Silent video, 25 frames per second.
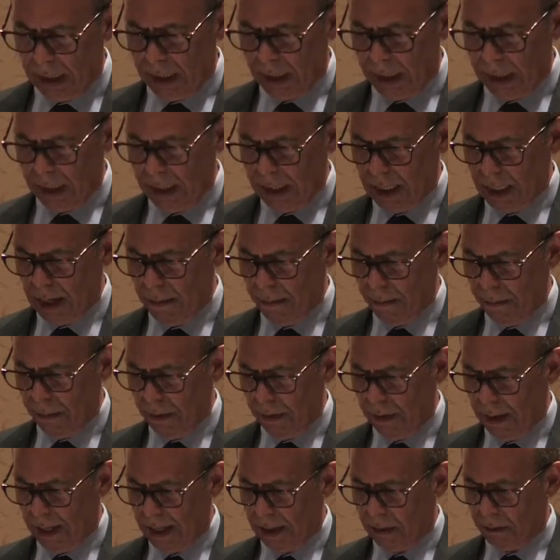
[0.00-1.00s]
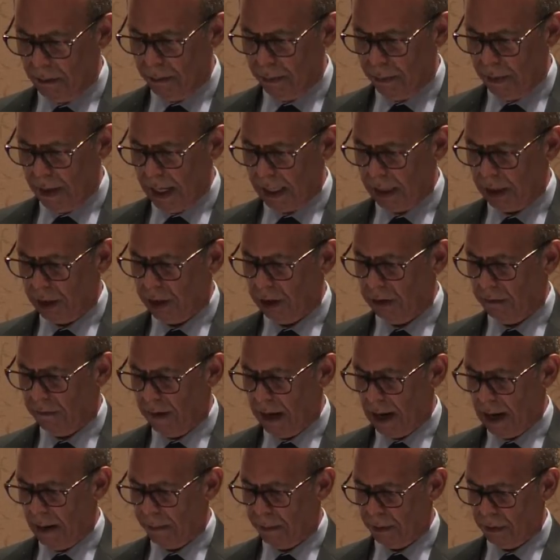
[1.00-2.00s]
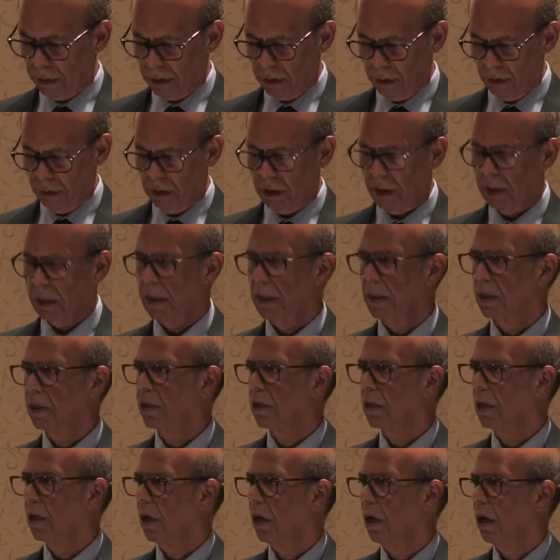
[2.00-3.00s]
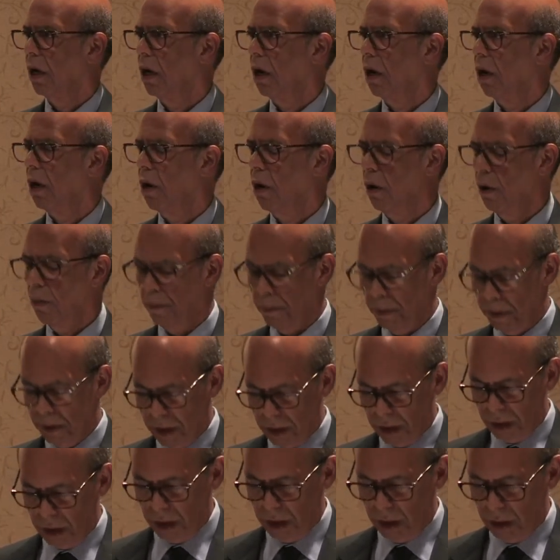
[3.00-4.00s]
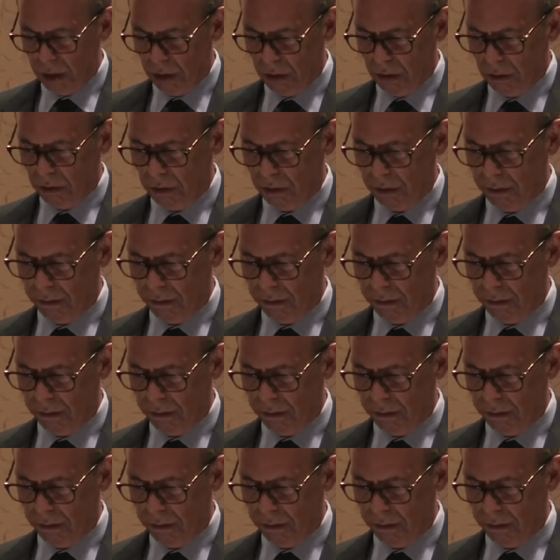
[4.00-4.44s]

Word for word: The number and breadth of opportunities open to you